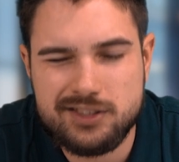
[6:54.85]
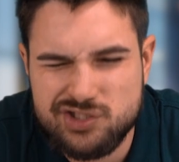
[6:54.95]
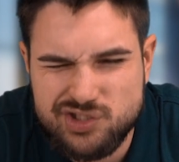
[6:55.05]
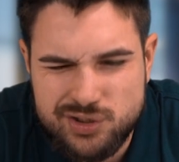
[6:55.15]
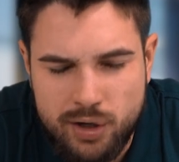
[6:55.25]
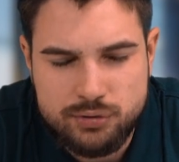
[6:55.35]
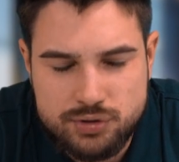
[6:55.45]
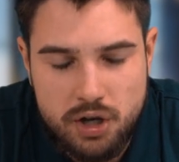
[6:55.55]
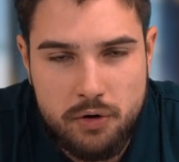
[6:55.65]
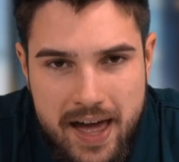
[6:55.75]

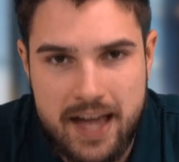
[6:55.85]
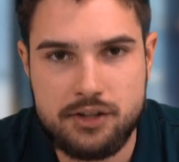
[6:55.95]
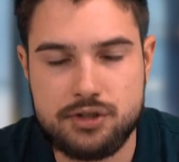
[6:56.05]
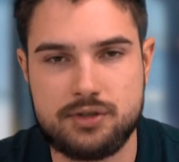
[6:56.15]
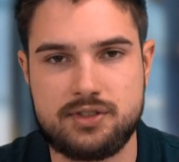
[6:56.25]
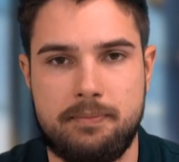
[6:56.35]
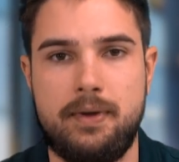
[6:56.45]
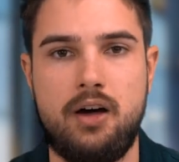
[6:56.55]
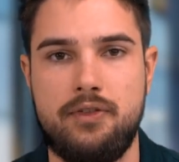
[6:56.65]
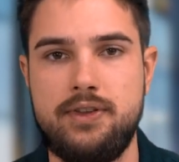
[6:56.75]
so anxious
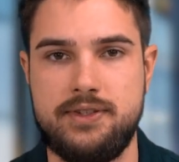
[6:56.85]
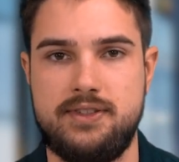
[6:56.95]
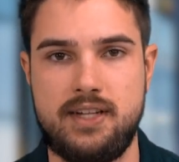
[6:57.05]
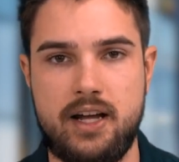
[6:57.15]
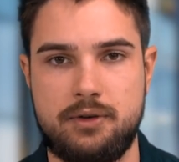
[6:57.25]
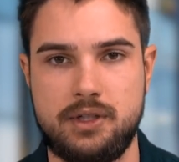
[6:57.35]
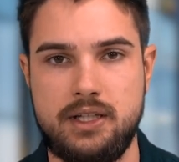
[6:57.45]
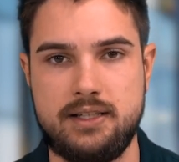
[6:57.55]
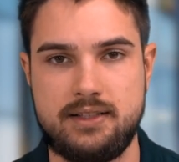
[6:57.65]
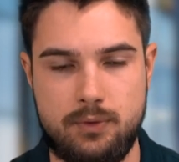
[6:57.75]
about this data
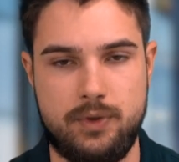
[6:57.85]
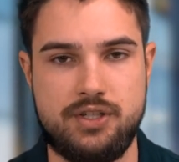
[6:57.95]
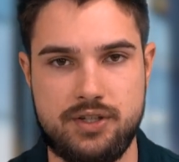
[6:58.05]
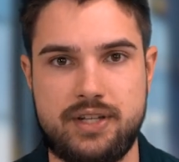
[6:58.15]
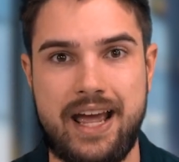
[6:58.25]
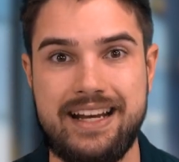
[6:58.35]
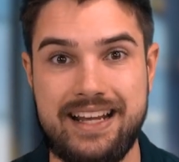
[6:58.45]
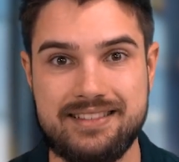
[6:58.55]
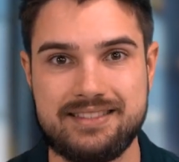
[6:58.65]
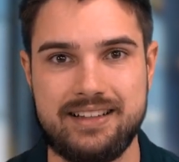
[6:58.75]
release that we just had
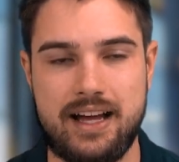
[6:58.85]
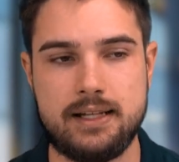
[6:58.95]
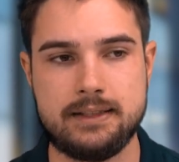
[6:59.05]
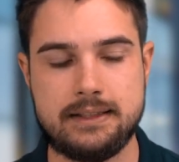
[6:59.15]
yesterday